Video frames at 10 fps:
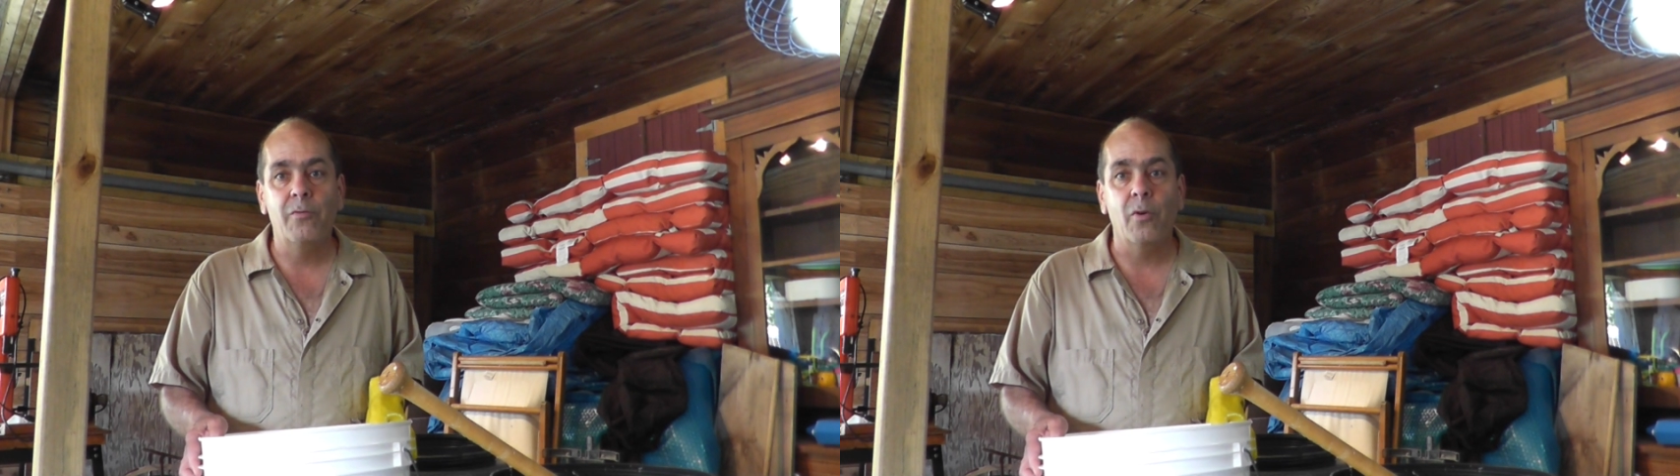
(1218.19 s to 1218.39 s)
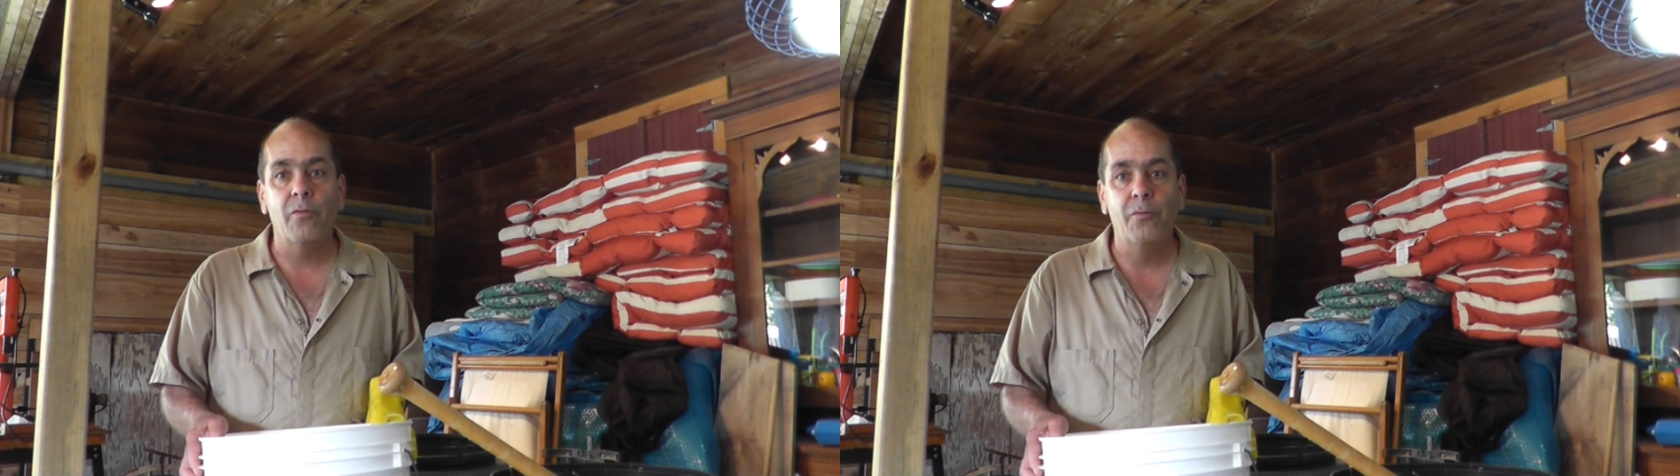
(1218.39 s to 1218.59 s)

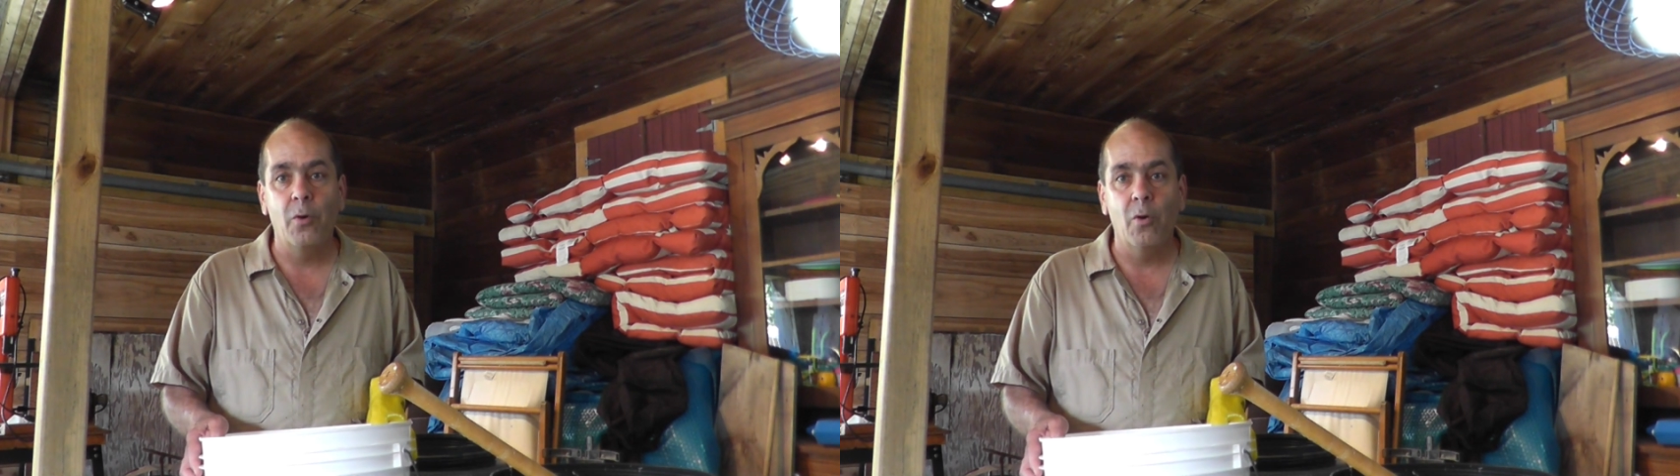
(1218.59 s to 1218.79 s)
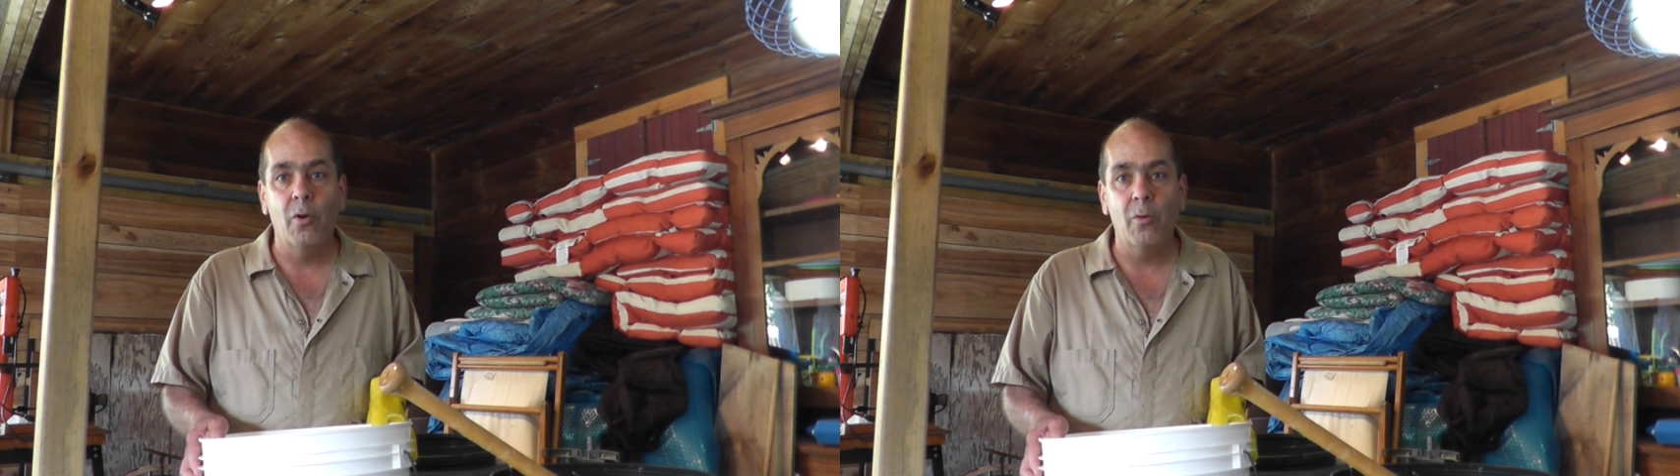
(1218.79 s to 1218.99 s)
for
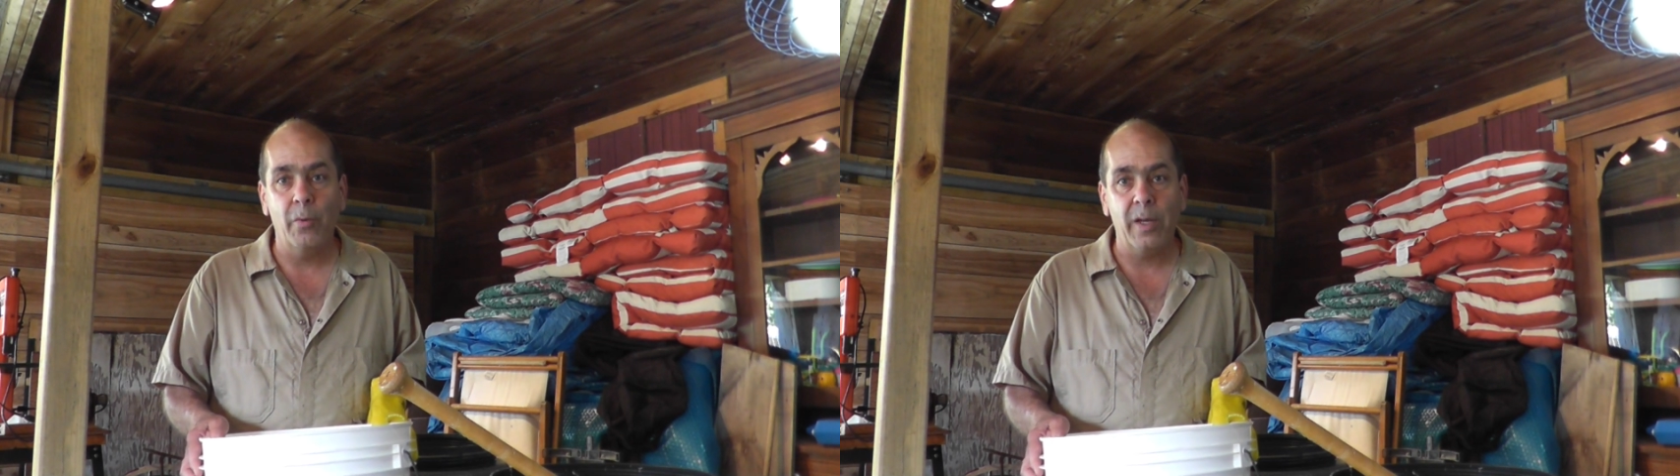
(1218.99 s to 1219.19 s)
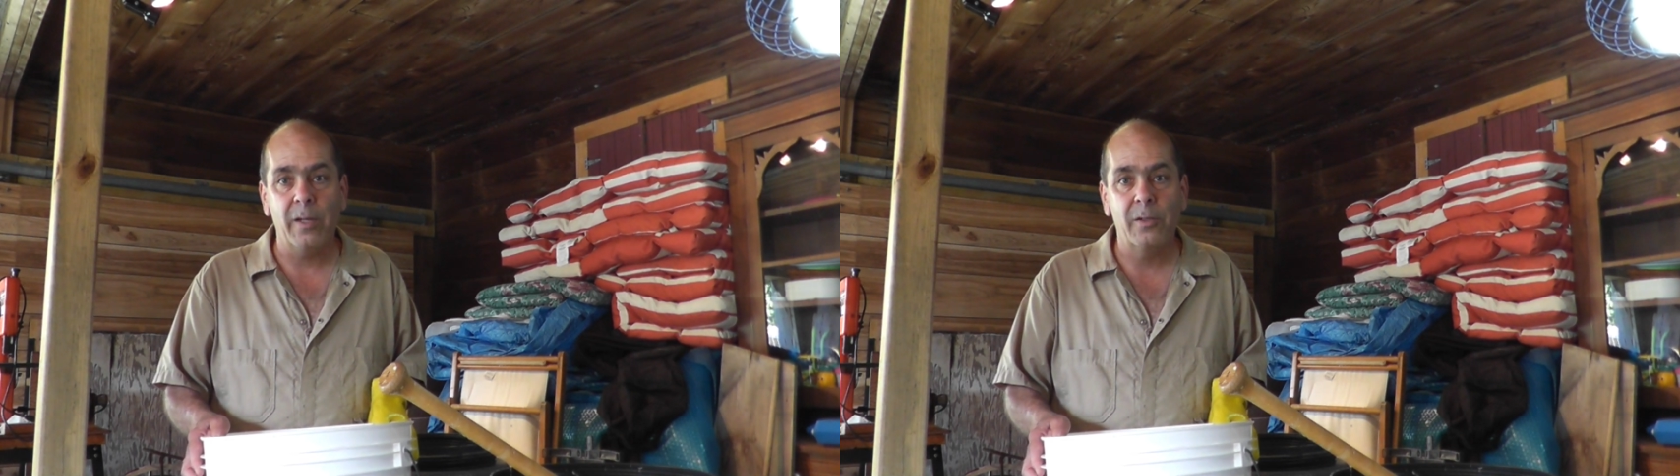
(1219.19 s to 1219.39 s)
4
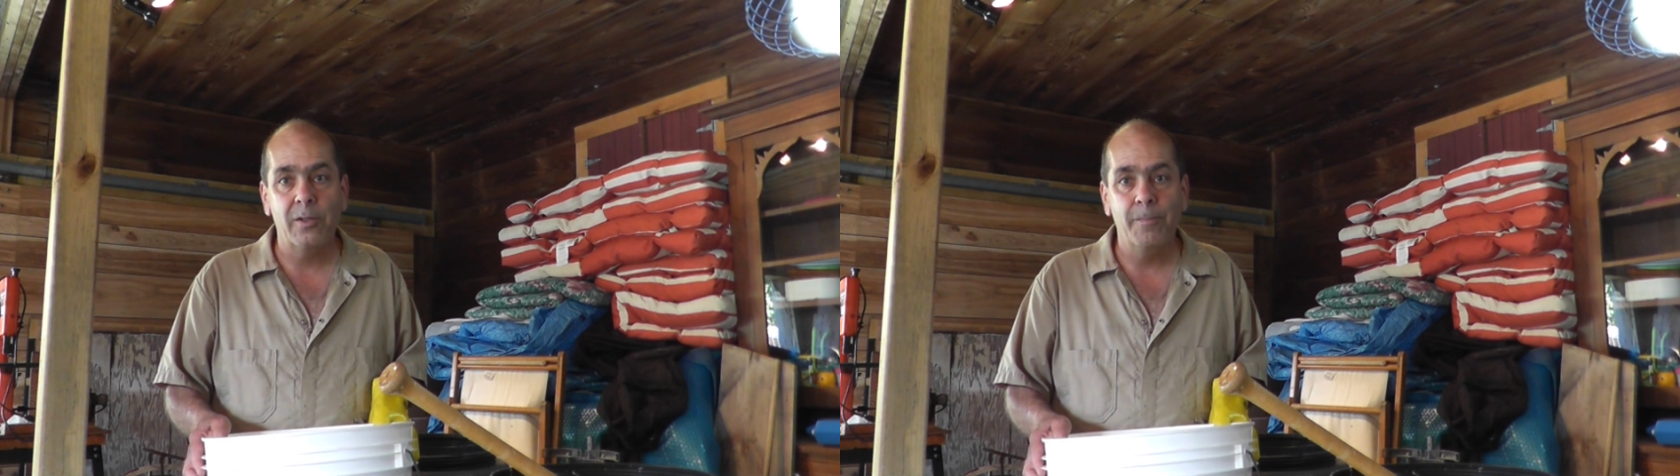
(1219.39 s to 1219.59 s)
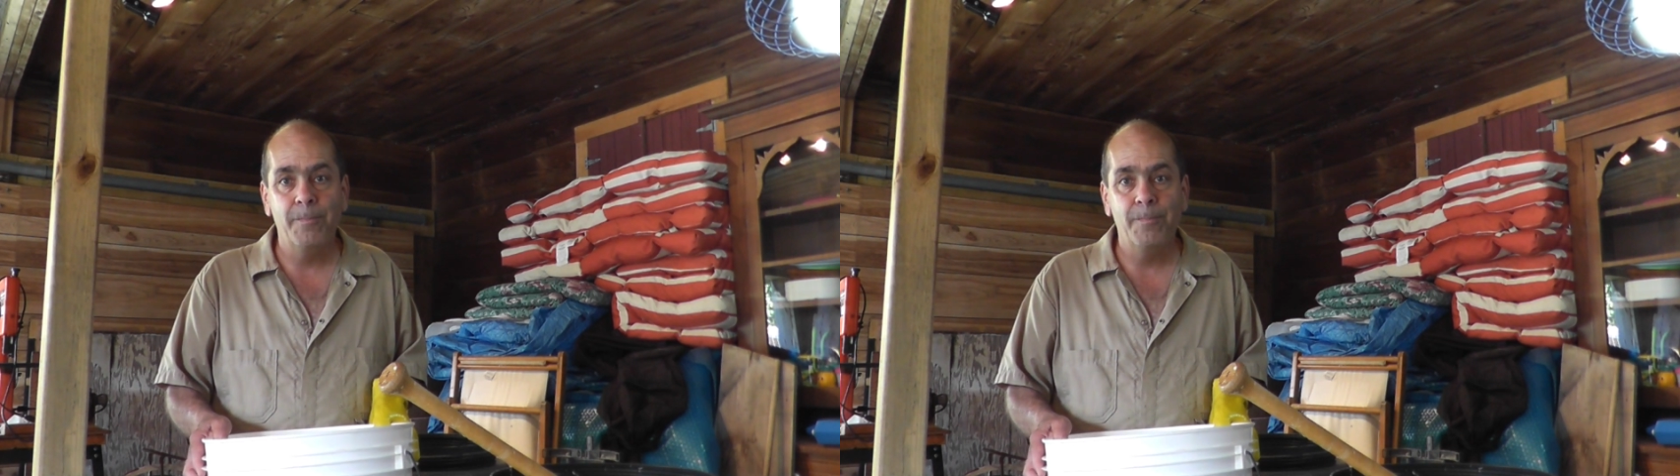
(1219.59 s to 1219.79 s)
weeks.